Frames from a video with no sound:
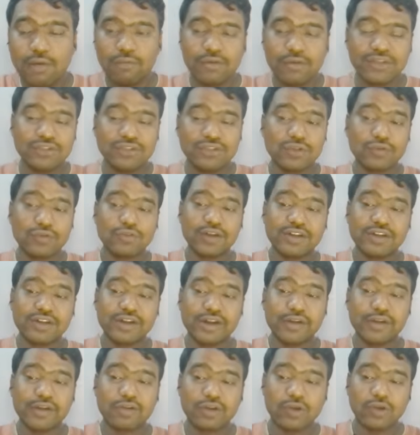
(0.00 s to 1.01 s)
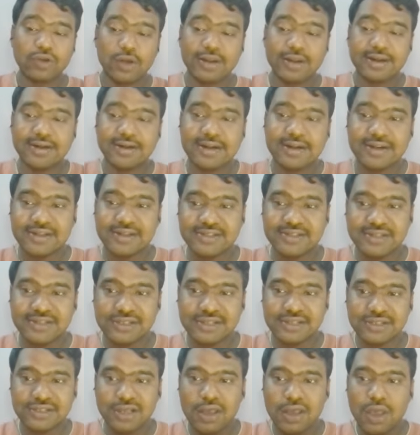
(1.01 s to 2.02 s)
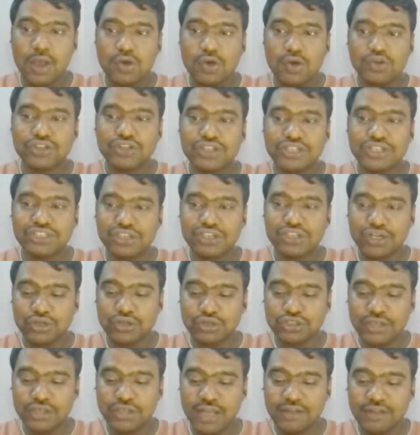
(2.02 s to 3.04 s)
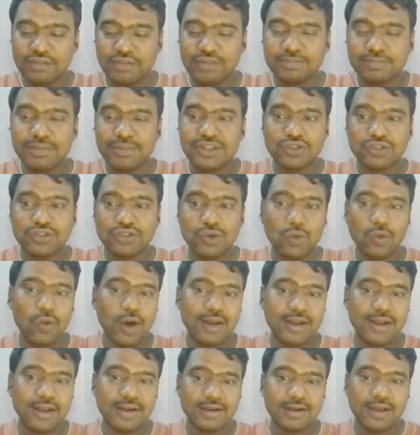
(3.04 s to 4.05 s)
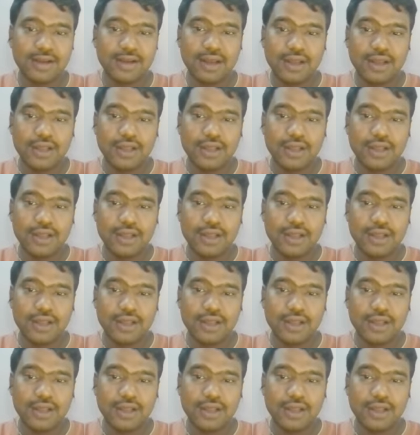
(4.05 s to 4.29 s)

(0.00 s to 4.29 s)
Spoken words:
Once you filtered your targeted results, you just need to share with me this URL